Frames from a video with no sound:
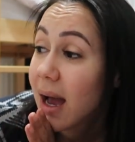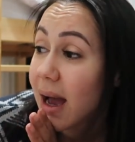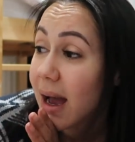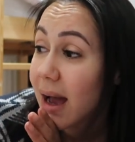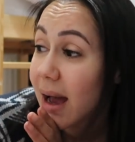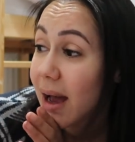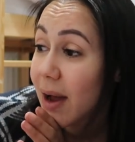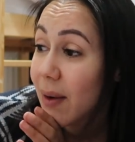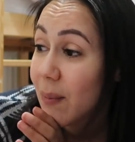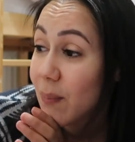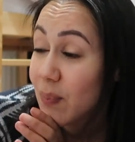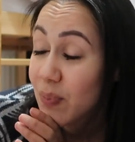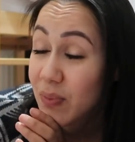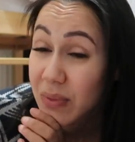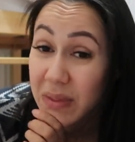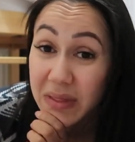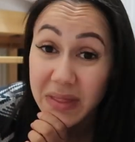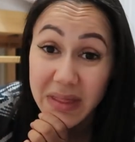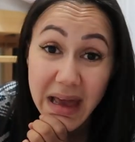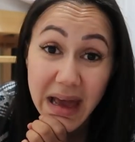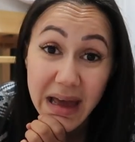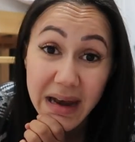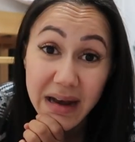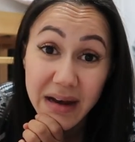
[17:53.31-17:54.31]
Then
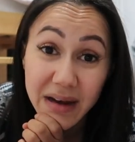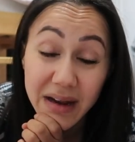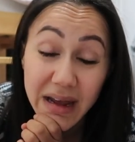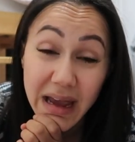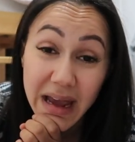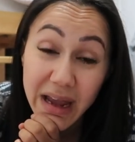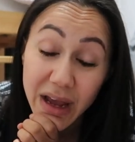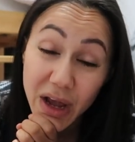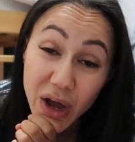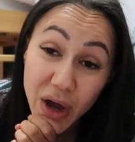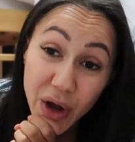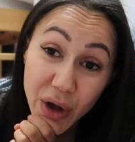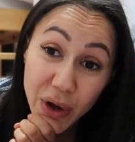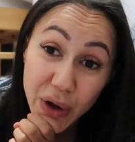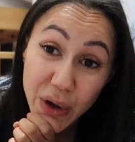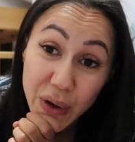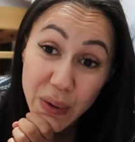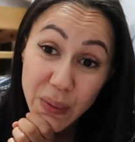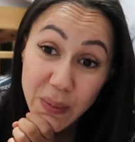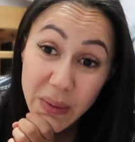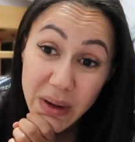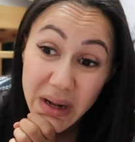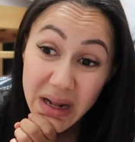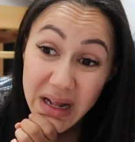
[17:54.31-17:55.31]
getting
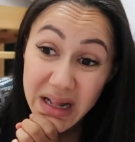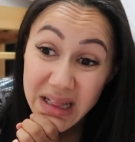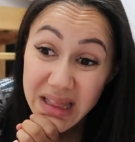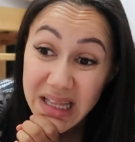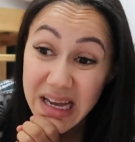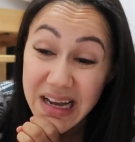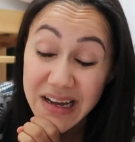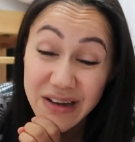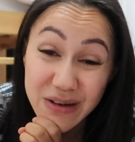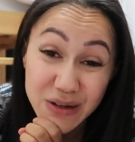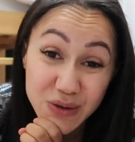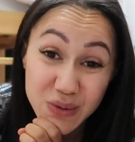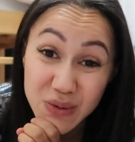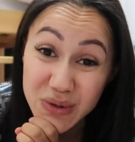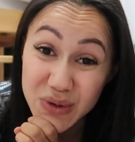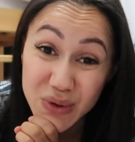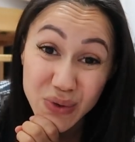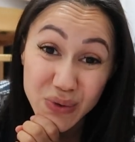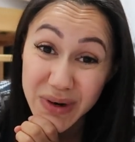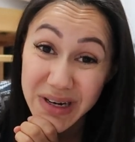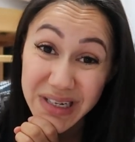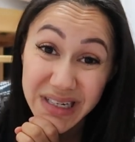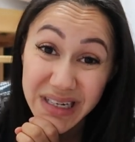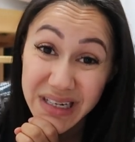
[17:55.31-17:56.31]
home, the house was
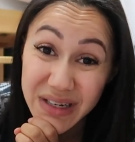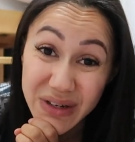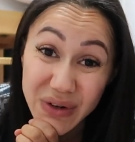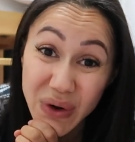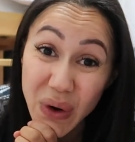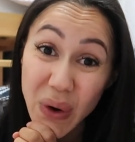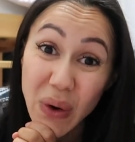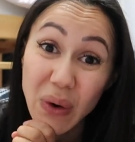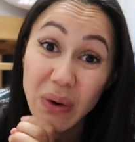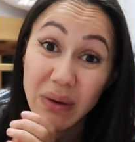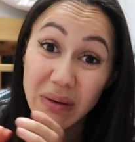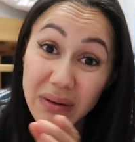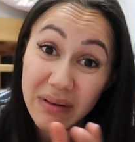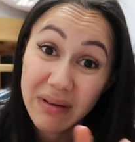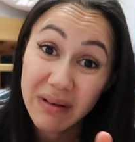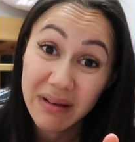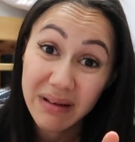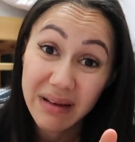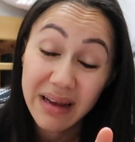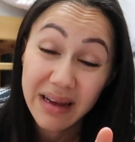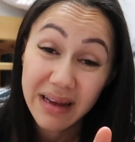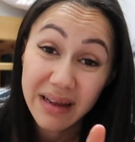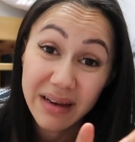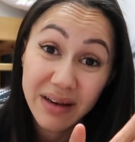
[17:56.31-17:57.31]
already not
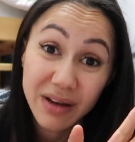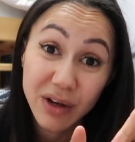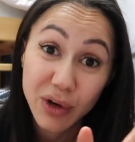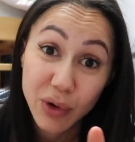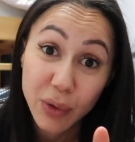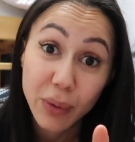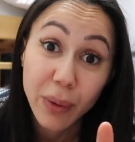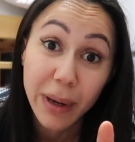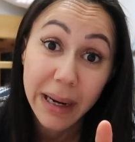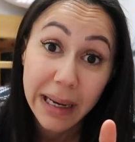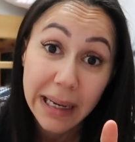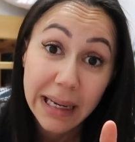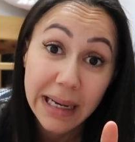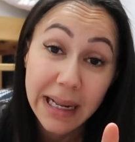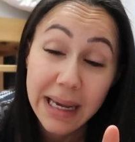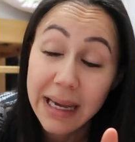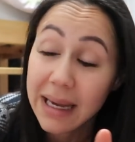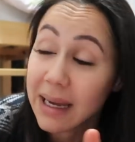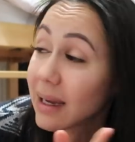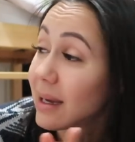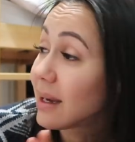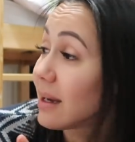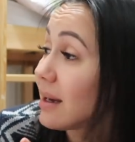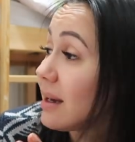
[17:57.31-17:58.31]
in great
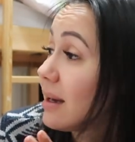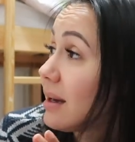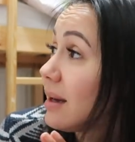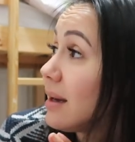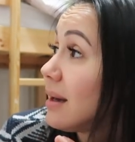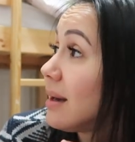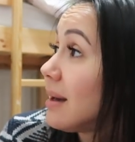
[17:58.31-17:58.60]
nick.